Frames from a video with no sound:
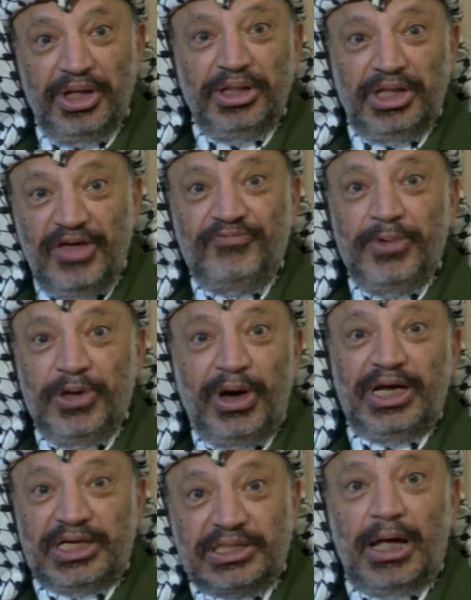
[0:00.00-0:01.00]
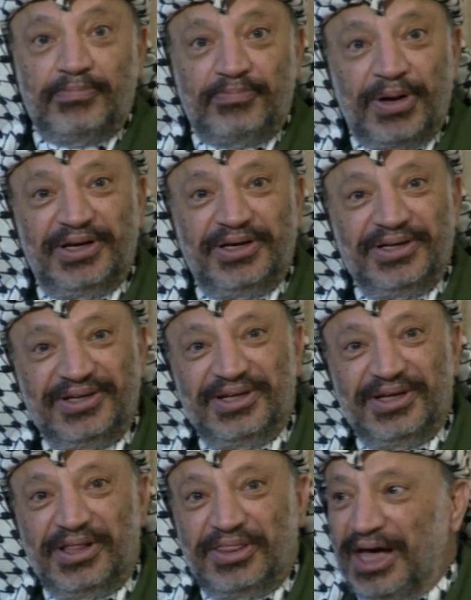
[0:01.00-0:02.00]
Give me one example
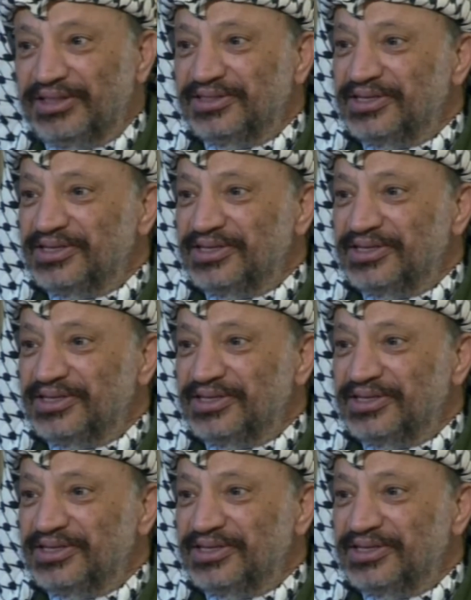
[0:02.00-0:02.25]
that